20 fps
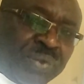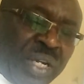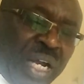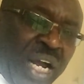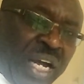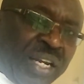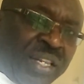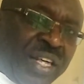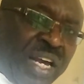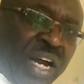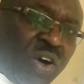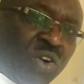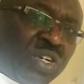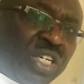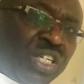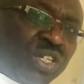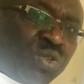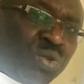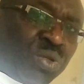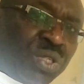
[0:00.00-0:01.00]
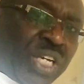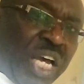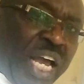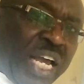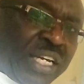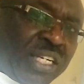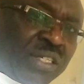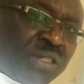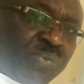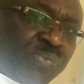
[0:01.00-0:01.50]
And there are only 2
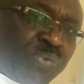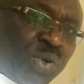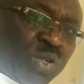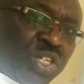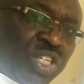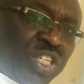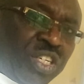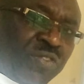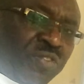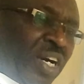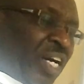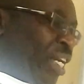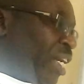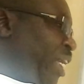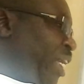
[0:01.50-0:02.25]
signs, positive and